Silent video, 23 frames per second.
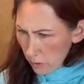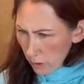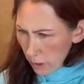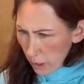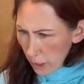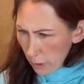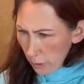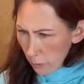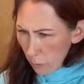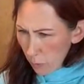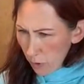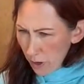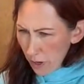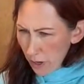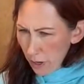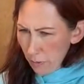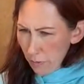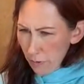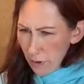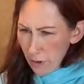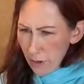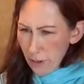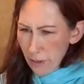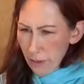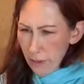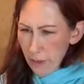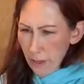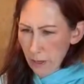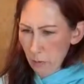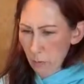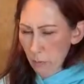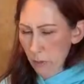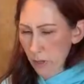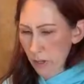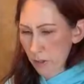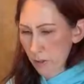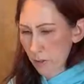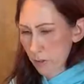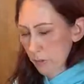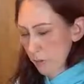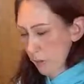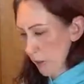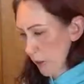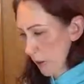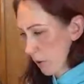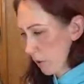I want a very thin piece
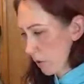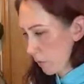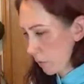though.